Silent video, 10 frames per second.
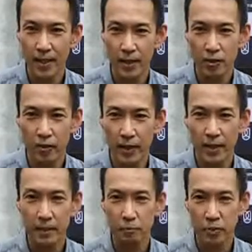So I
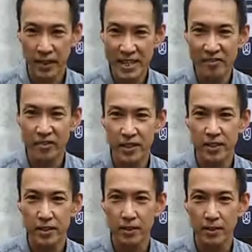believe this
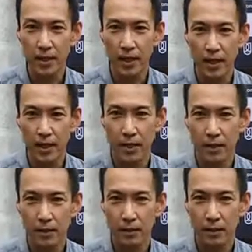is
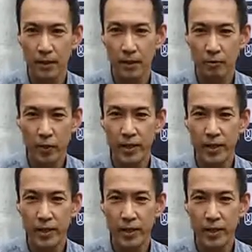really